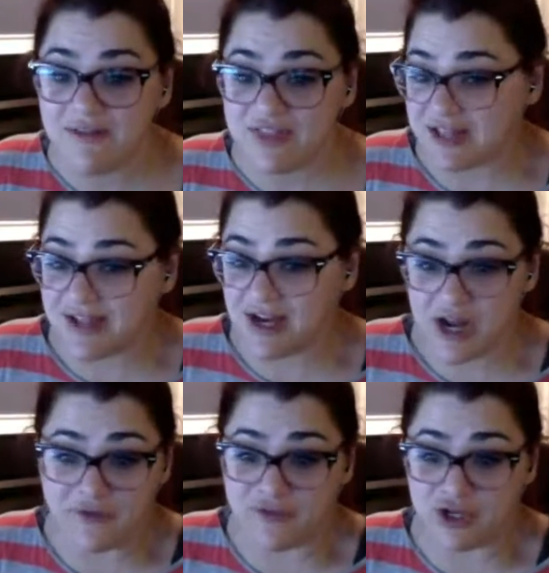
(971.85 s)
that's not
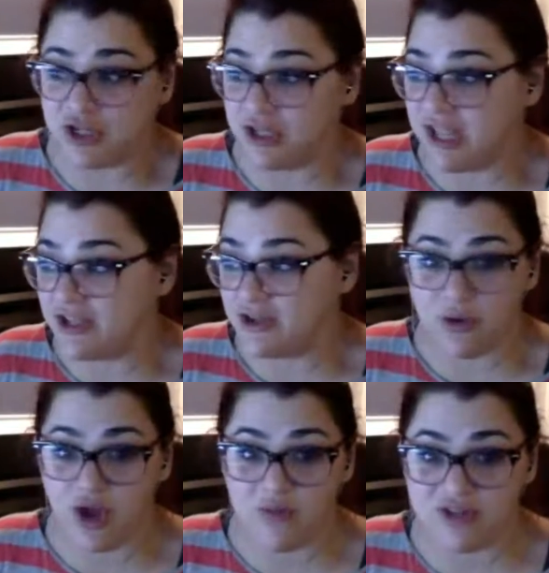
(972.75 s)
enough for you to like go
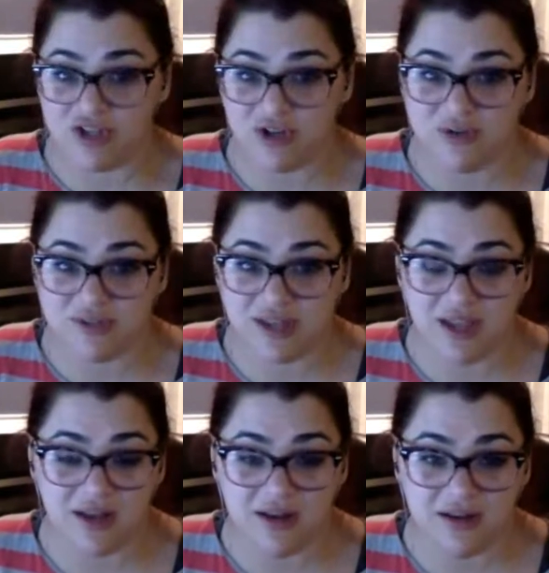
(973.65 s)
comatose
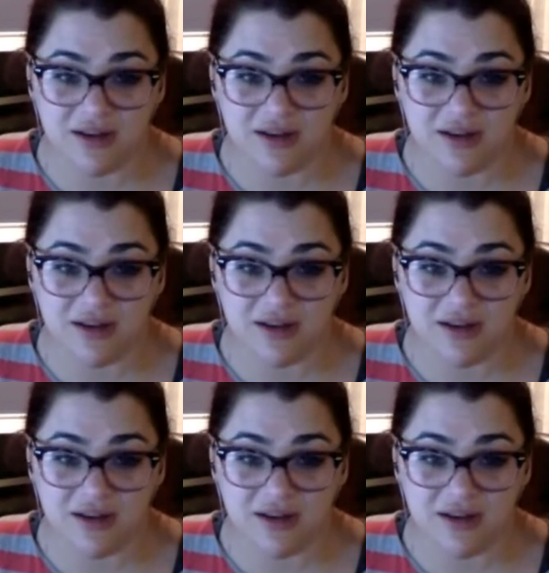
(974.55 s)
and